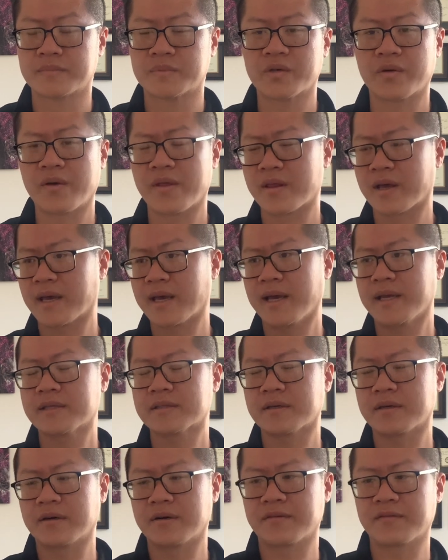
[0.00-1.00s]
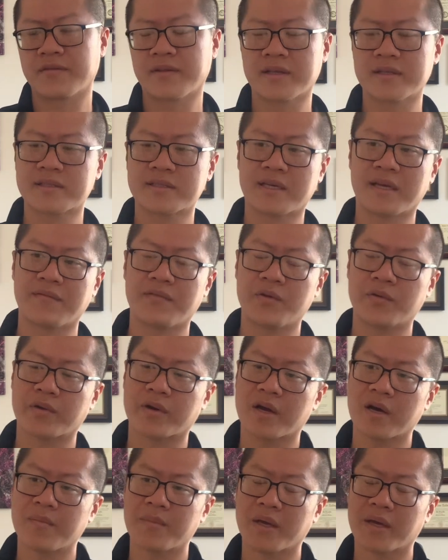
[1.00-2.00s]
So in the case of, let's say if you were
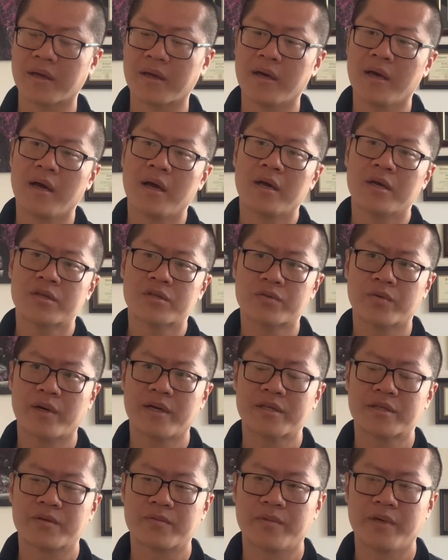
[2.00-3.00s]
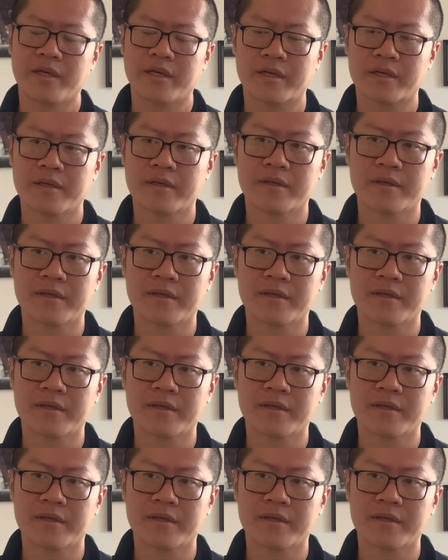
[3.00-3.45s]
coming twice a week,